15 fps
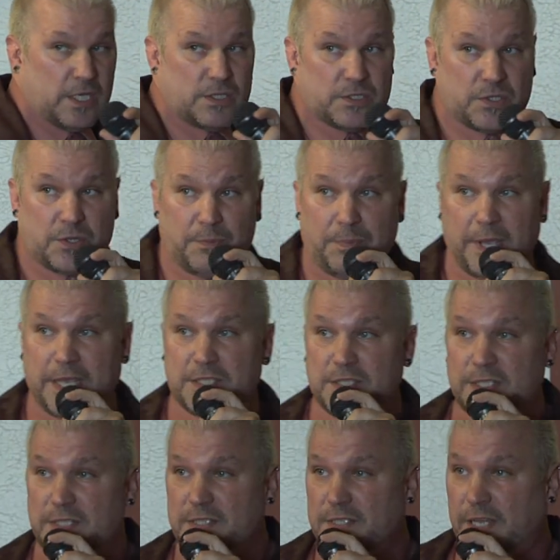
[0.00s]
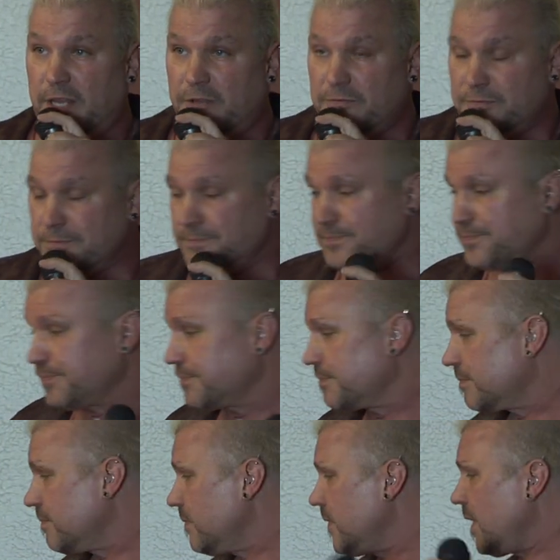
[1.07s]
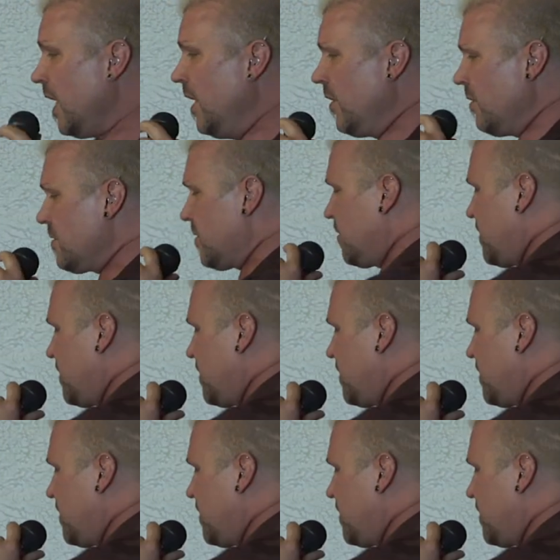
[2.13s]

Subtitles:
to the patient itself. And those are